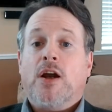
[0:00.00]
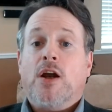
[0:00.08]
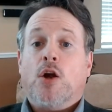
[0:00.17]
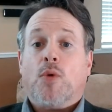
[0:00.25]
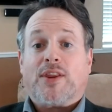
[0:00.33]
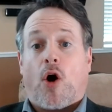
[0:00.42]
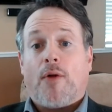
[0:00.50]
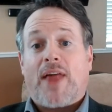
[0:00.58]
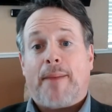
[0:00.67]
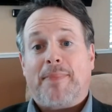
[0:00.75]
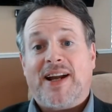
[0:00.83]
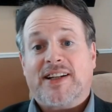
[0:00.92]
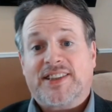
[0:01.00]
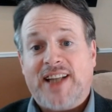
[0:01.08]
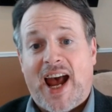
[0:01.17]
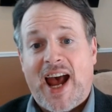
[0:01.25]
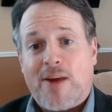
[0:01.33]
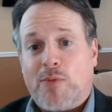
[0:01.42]
with all that being
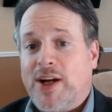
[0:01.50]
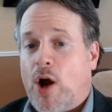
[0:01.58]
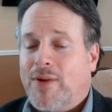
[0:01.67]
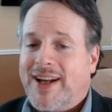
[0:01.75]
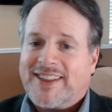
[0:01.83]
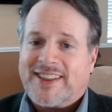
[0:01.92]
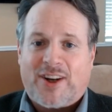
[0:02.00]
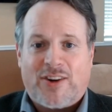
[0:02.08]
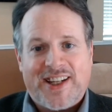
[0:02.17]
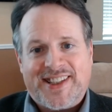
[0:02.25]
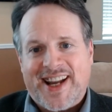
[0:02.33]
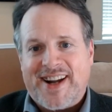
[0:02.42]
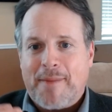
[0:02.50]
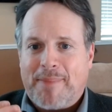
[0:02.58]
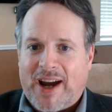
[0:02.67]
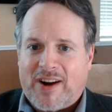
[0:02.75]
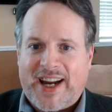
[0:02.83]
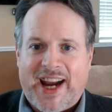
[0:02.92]
said, we don't necessarily sit in a
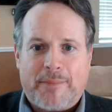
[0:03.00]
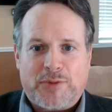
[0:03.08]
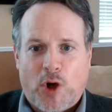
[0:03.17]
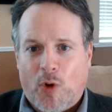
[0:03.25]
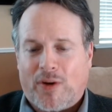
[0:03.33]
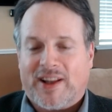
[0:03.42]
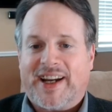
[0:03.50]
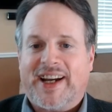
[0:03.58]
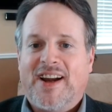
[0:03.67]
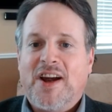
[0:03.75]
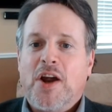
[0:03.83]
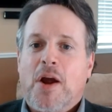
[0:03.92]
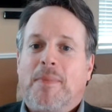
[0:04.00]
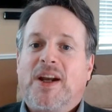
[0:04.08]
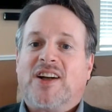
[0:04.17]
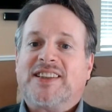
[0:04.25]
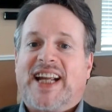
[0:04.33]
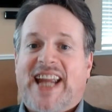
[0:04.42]
bear camp totally
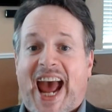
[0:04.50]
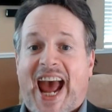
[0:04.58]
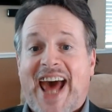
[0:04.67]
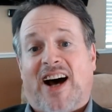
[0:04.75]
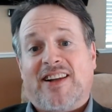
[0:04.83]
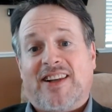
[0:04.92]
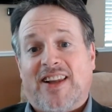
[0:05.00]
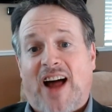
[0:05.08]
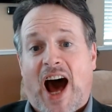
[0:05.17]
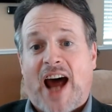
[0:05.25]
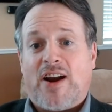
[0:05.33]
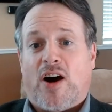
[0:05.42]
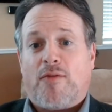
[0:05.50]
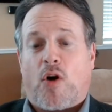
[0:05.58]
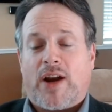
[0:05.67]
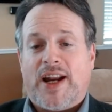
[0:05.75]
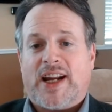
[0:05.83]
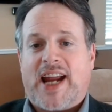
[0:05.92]
because, again, a lot of
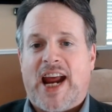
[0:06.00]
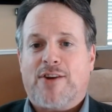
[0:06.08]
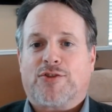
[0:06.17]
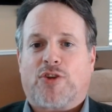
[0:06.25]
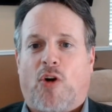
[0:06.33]
our indicators are